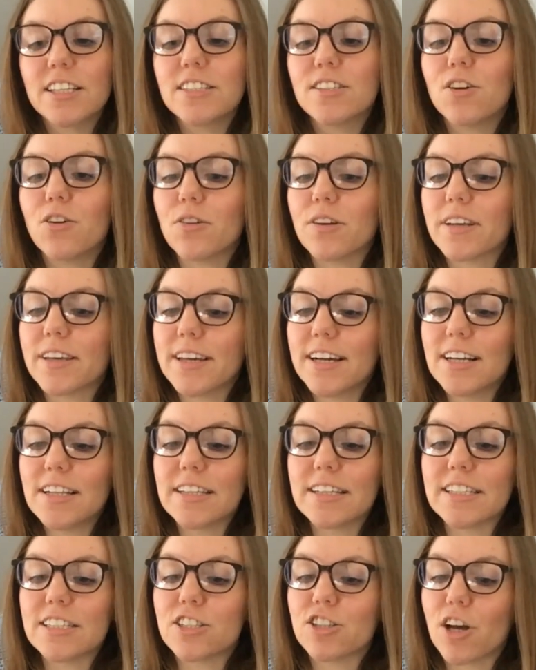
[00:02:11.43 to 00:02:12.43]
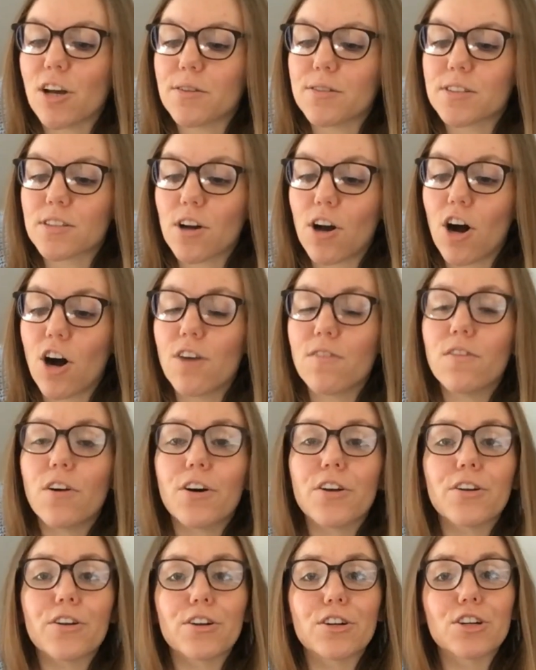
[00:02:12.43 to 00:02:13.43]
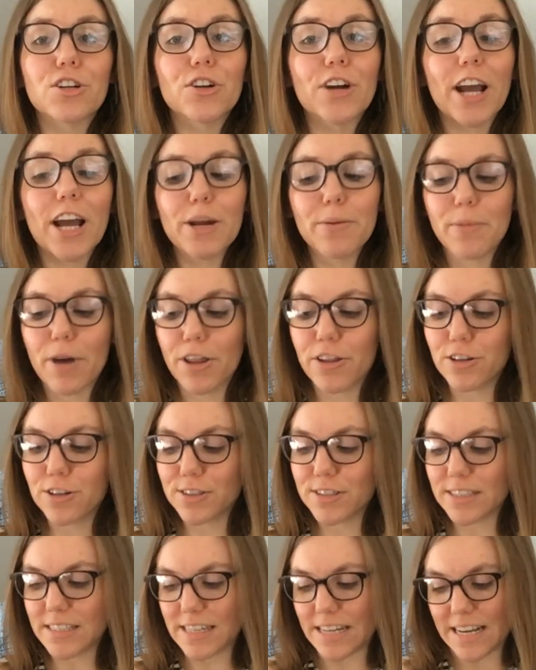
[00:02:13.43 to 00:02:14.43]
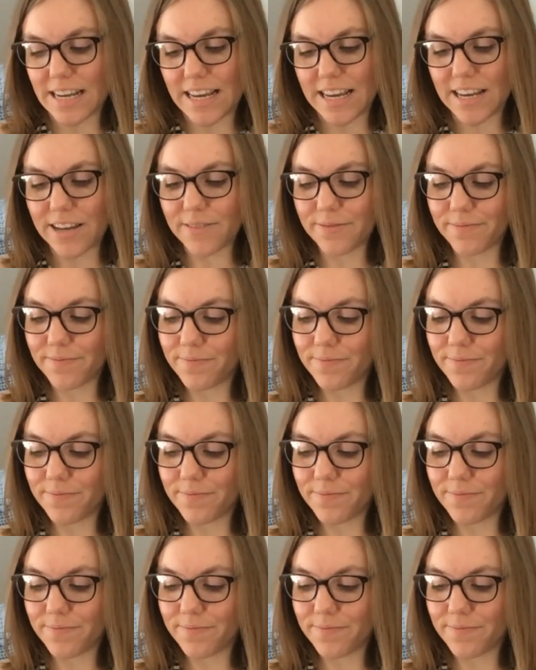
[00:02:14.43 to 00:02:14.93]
till Gilly dozed off on her grandmother's knee.